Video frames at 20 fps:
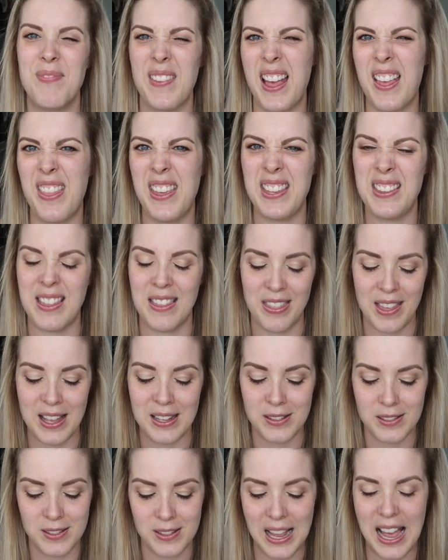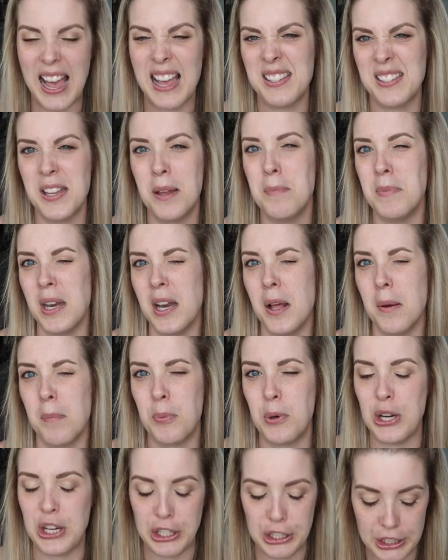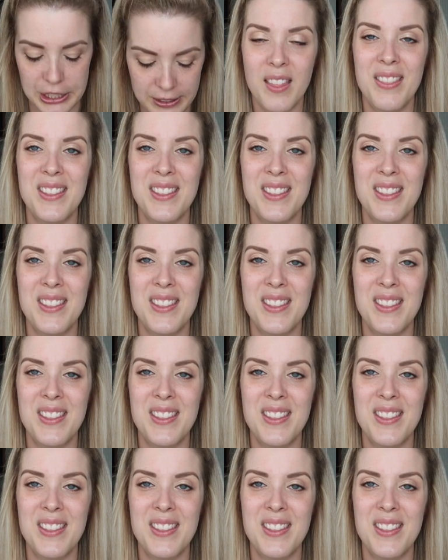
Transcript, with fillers: I think I summed it up pretty good.